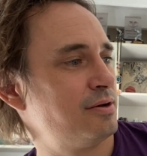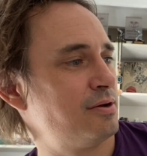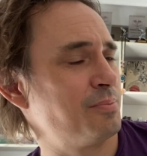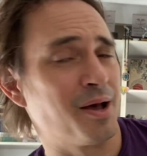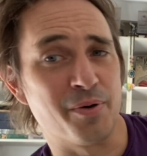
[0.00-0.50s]

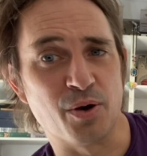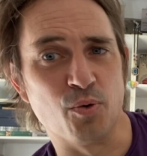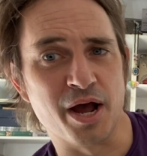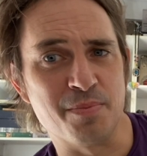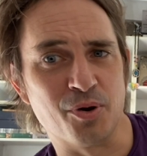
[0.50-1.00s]
I'm going
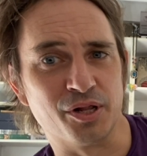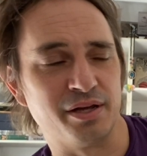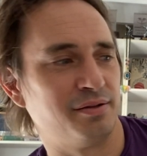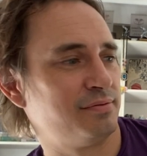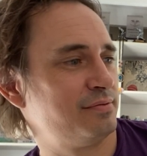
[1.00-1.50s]
away,
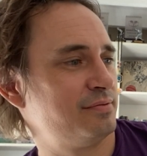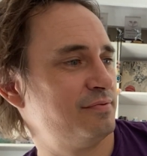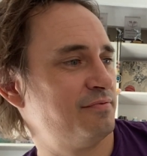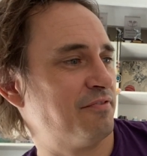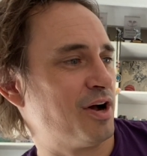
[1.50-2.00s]
Molly,
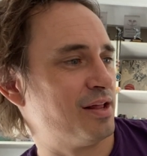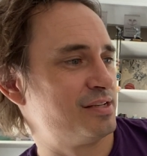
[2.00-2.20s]
Violet